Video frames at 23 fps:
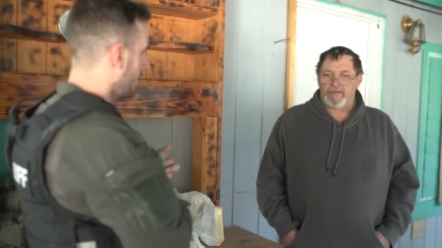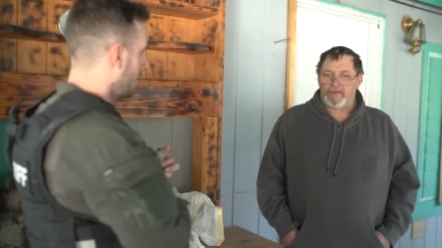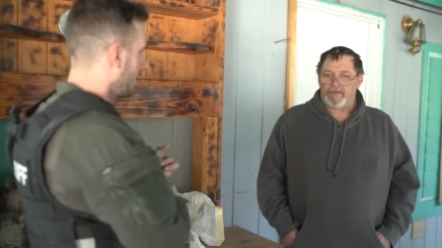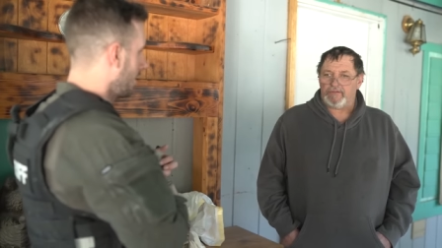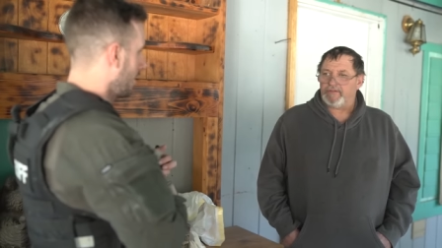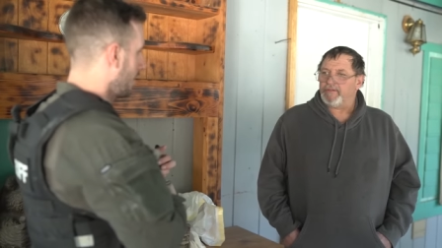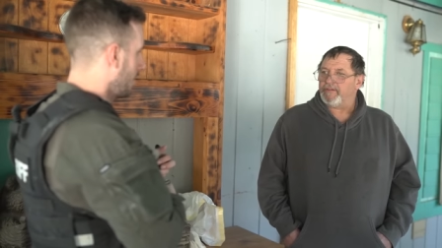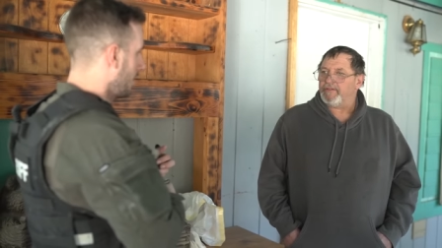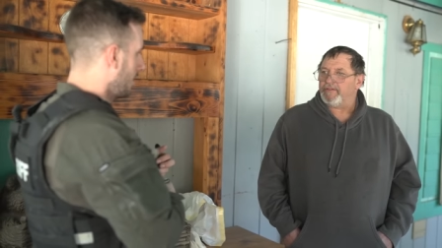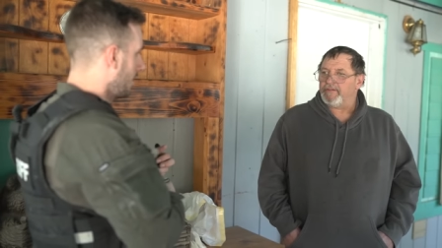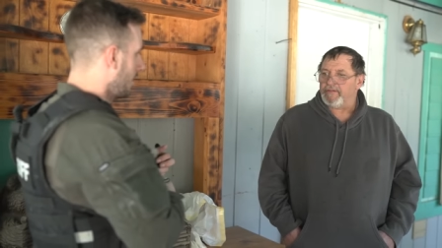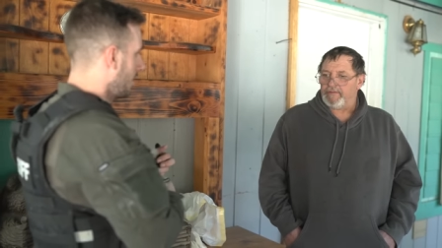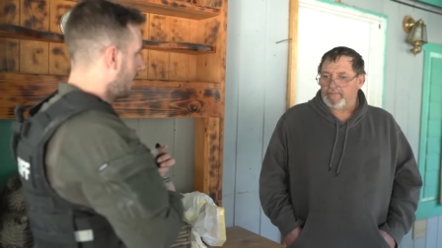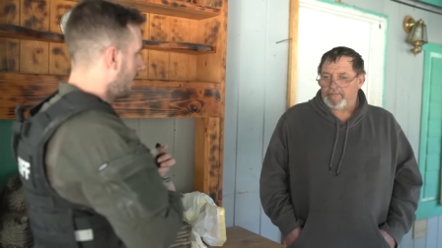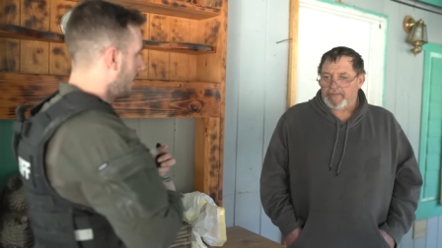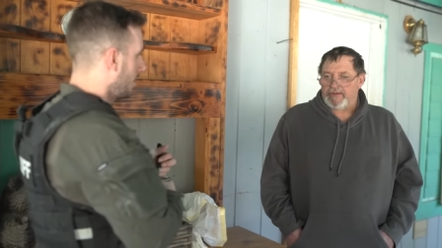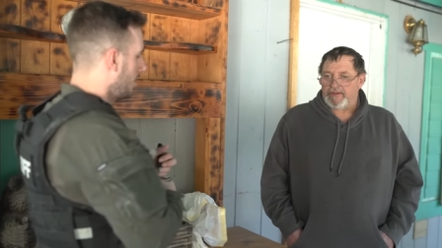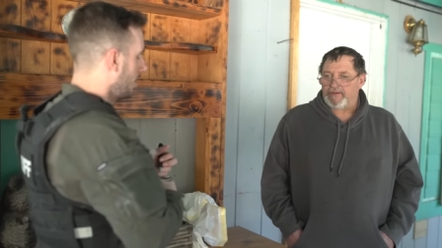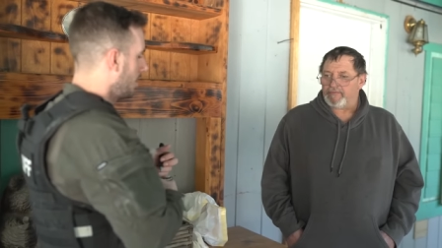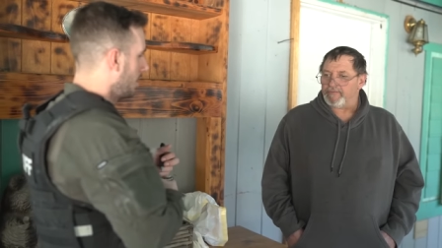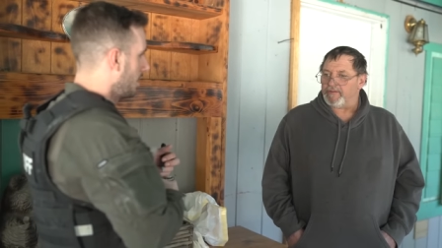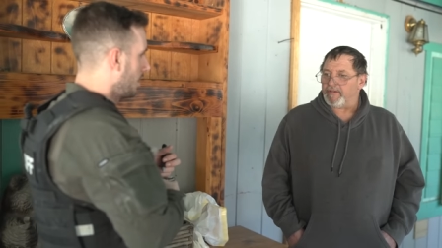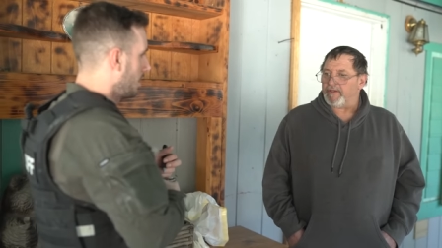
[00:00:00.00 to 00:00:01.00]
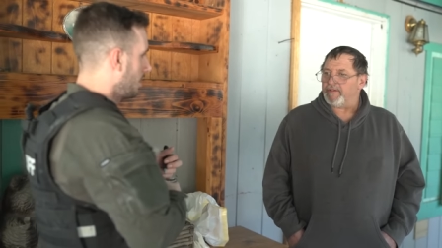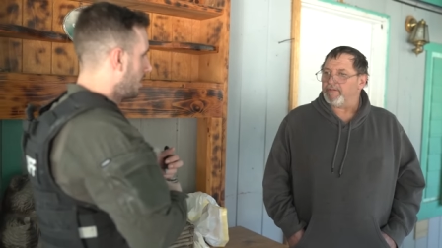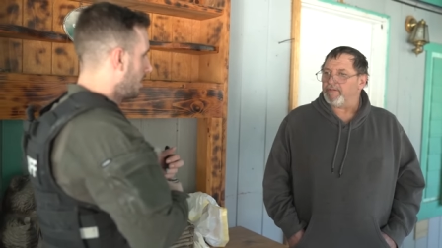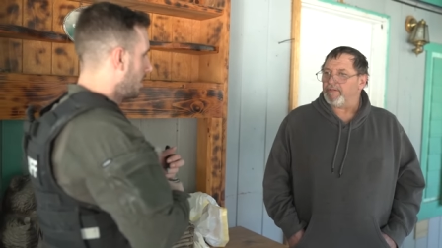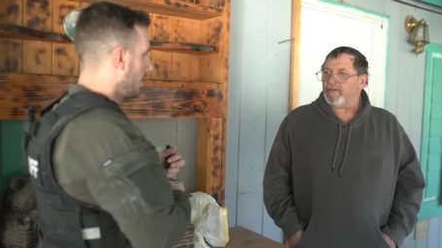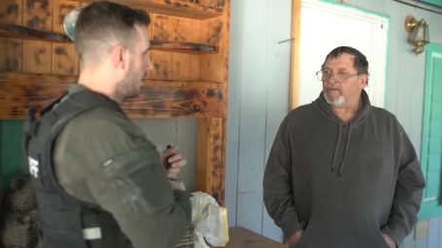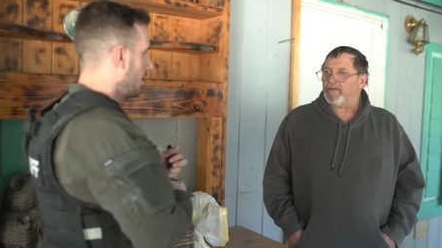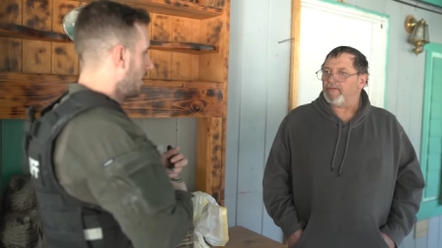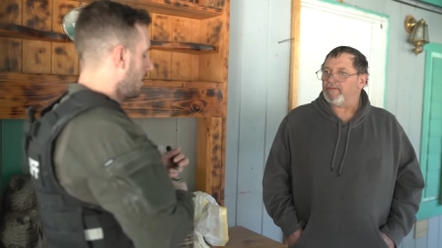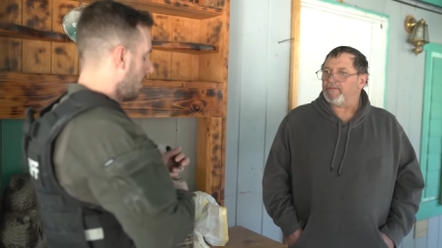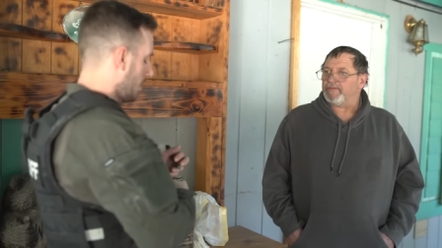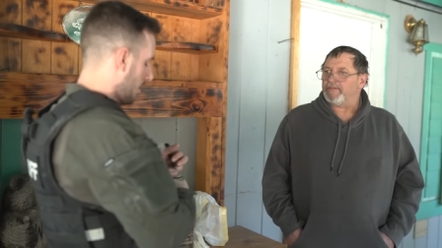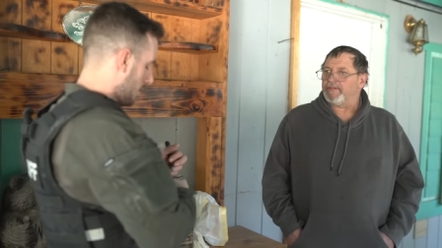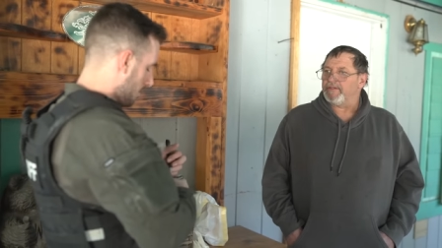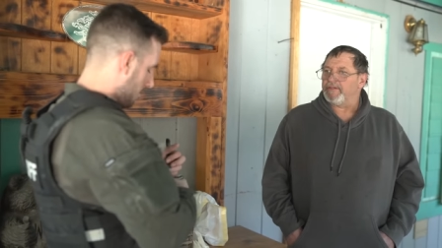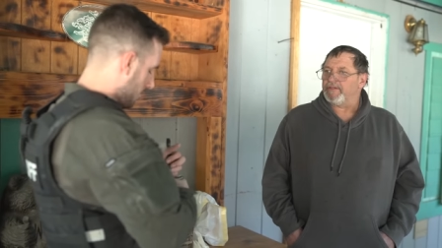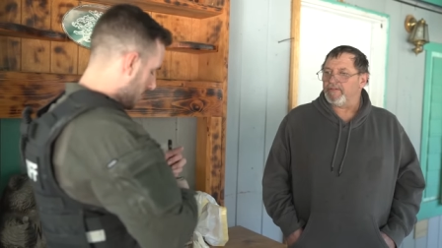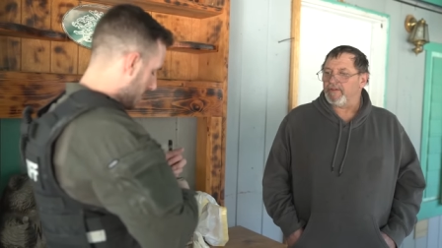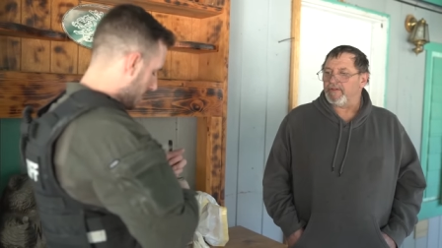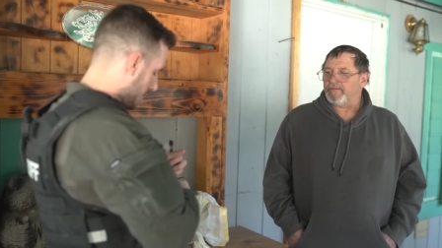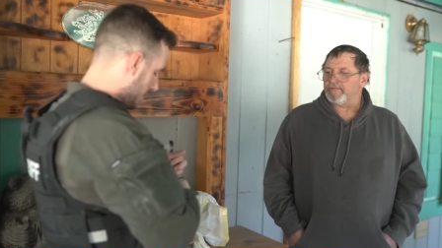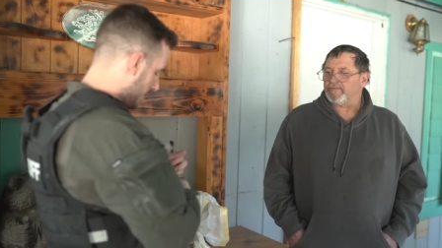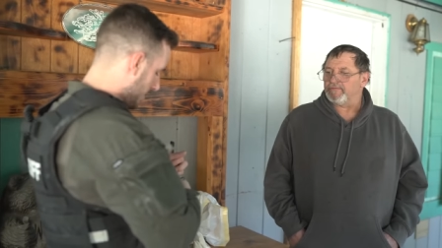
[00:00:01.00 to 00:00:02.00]
no, she's a medium sized girl. She's
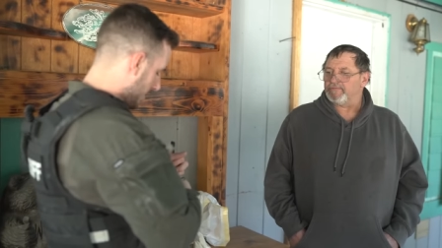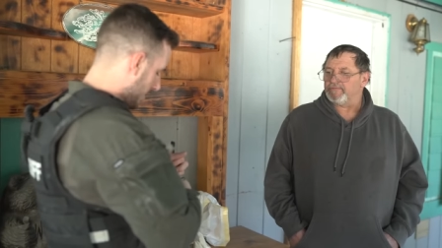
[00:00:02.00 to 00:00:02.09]
medium